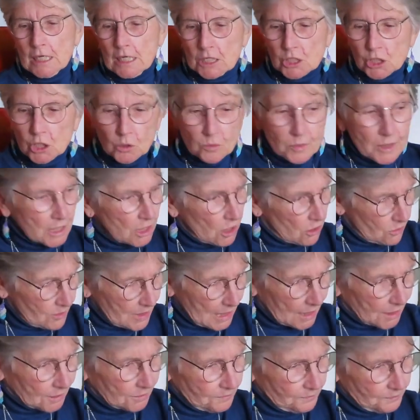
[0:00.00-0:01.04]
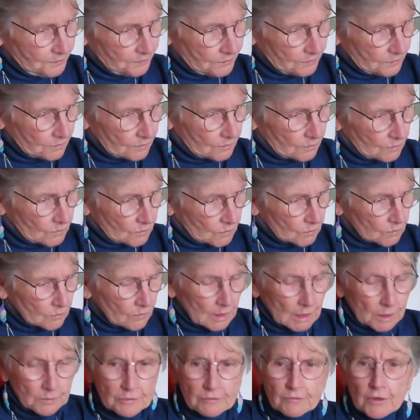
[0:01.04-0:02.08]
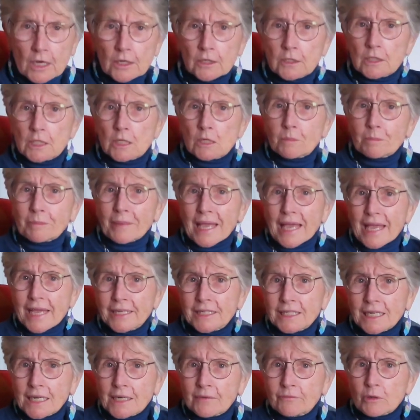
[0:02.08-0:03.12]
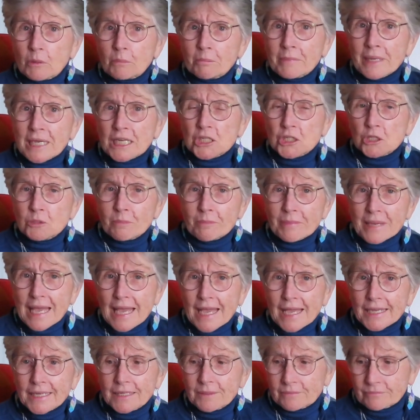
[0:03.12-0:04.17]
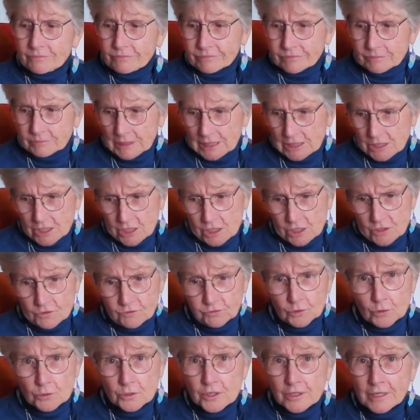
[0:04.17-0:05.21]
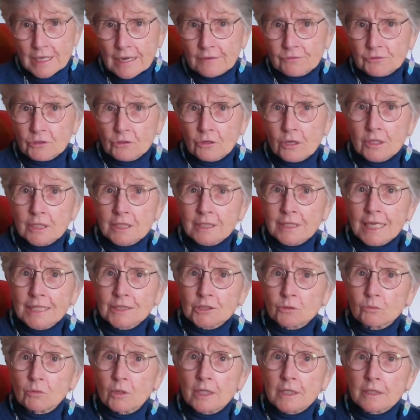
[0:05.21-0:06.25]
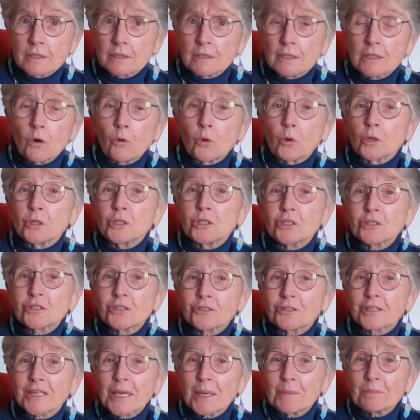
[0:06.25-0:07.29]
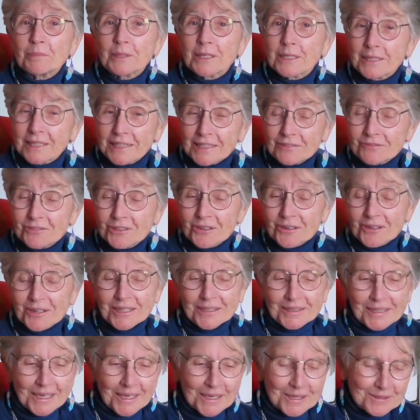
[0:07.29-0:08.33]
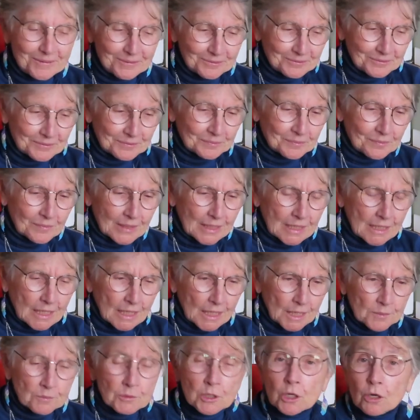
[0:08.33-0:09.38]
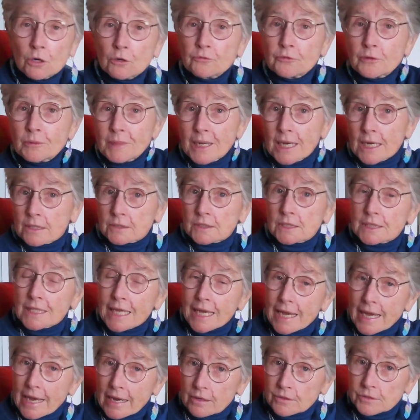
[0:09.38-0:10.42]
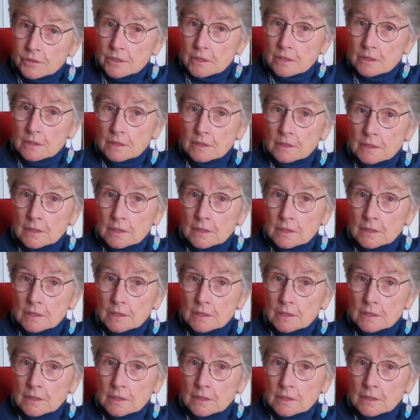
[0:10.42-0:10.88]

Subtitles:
So we go out, and we've got our little bag, kind of a mesh bag, because it's Florida after all, and that's what oranges are kept in, even are today. And we go from house to house.